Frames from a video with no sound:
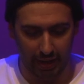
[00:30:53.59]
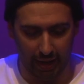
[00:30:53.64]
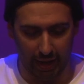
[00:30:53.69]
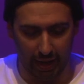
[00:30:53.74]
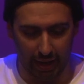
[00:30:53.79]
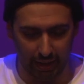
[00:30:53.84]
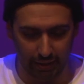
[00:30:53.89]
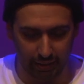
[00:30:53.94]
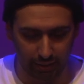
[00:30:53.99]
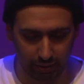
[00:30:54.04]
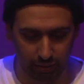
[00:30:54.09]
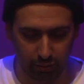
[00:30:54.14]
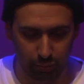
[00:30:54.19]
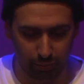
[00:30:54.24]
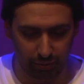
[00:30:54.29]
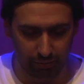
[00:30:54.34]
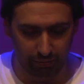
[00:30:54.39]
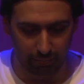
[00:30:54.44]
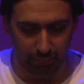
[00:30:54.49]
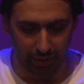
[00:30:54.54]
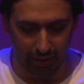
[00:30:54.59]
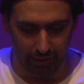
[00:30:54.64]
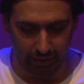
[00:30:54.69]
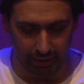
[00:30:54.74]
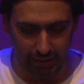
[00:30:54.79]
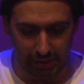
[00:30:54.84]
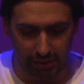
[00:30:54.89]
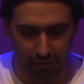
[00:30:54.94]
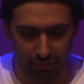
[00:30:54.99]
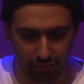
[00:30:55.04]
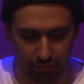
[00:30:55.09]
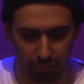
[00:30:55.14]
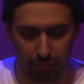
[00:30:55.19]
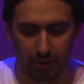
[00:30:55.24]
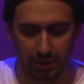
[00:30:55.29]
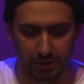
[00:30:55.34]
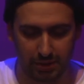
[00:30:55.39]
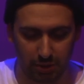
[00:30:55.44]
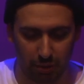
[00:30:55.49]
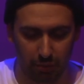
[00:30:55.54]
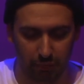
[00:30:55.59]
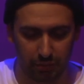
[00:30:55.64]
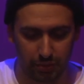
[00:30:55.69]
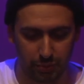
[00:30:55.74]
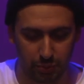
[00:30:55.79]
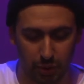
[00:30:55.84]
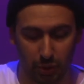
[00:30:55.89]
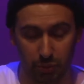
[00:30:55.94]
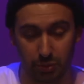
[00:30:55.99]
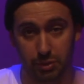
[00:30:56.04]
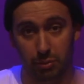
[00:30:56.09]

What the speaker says: and a little bit of a melody from myself as well.